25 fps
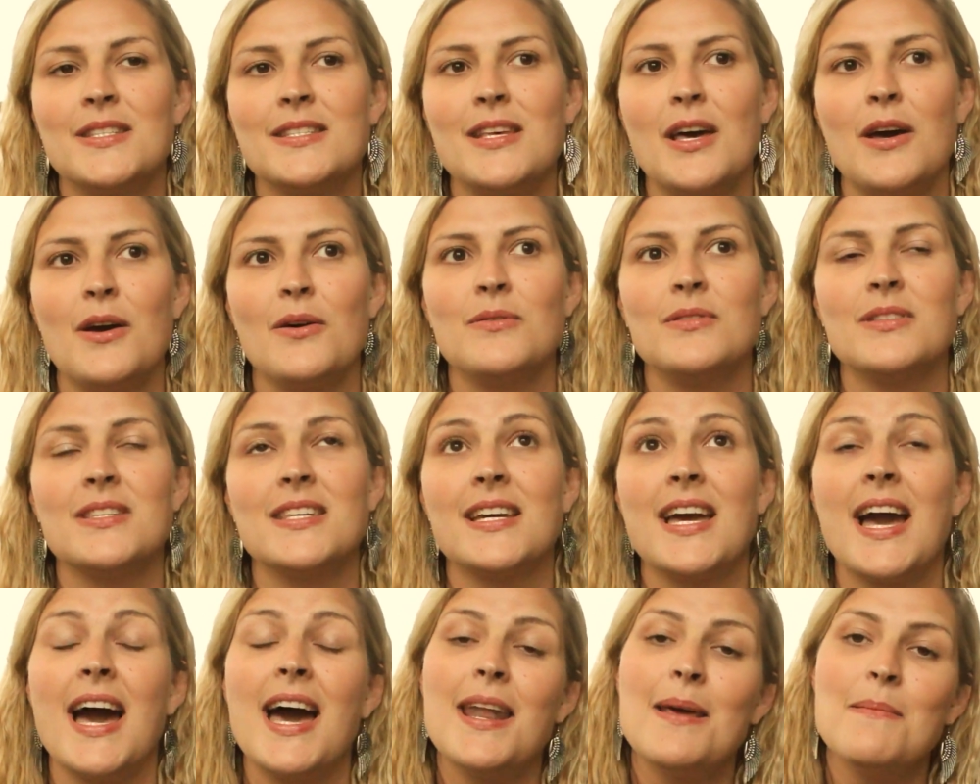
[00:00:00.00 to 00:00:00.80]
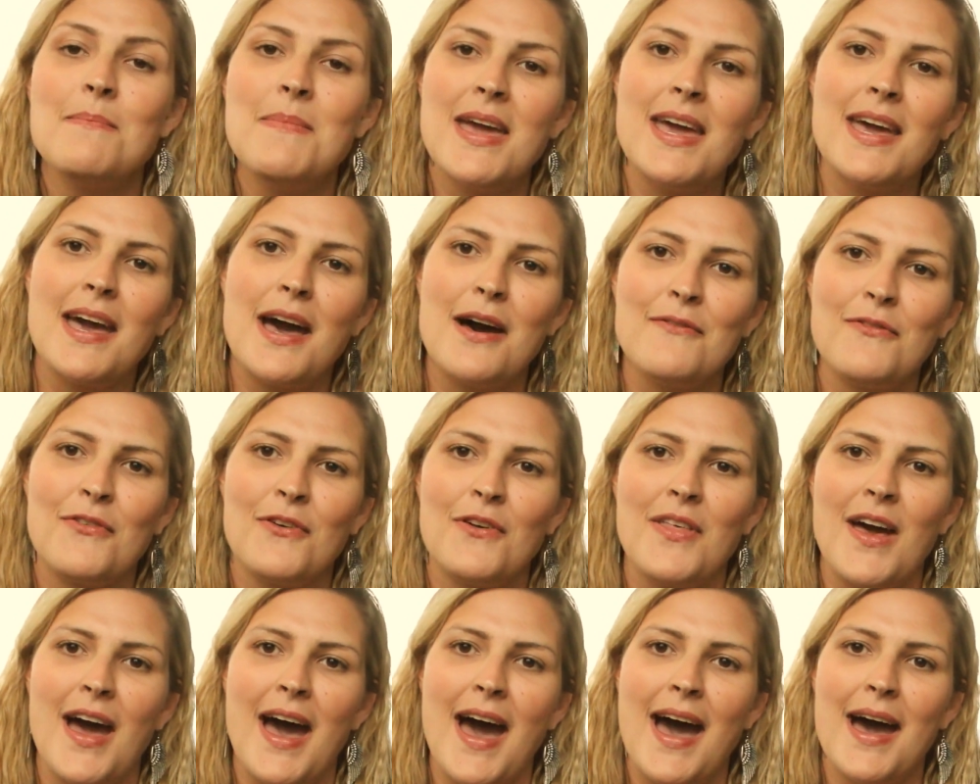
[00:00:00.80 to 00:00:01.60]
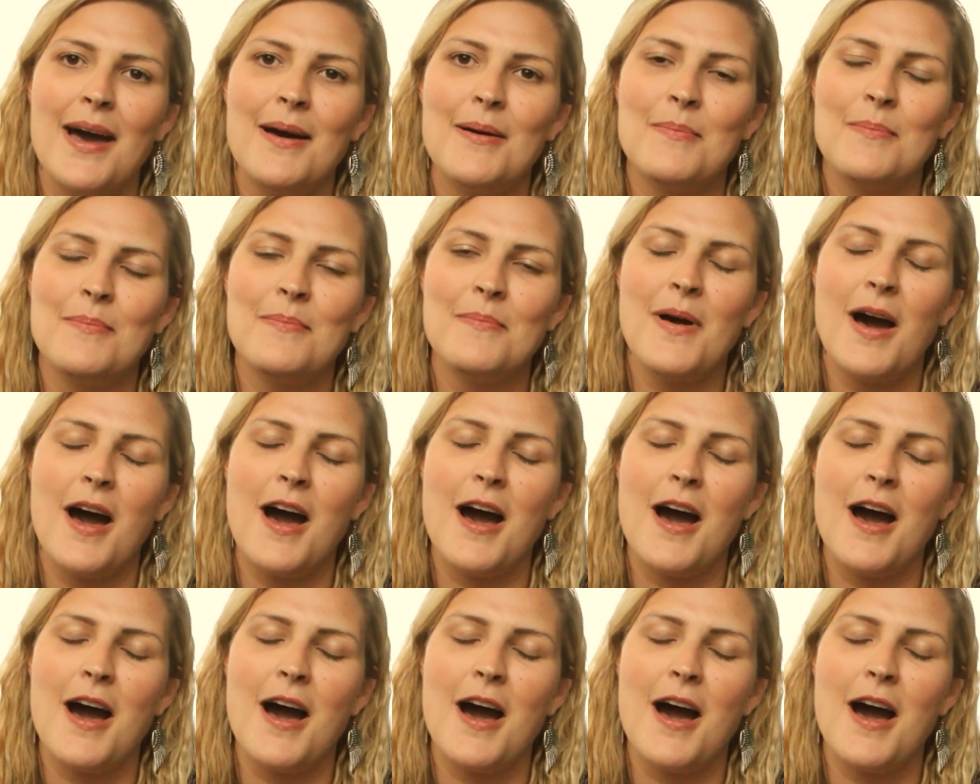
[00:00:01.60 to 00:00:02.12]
So to kind of make up for that,